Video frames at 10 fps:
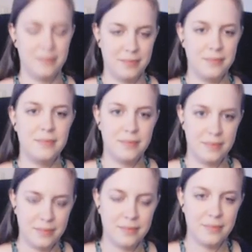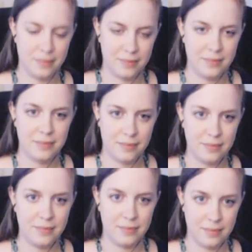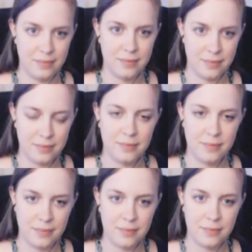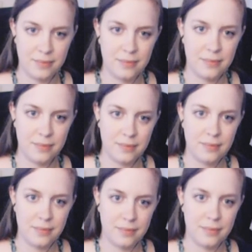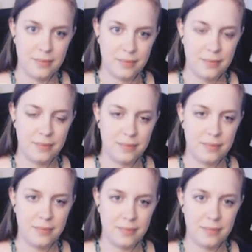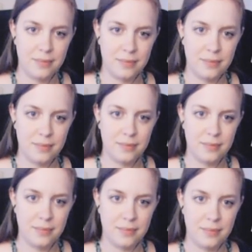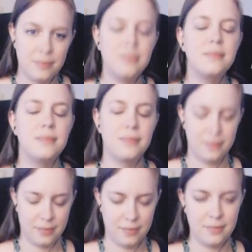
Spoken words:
The person shown says nothing.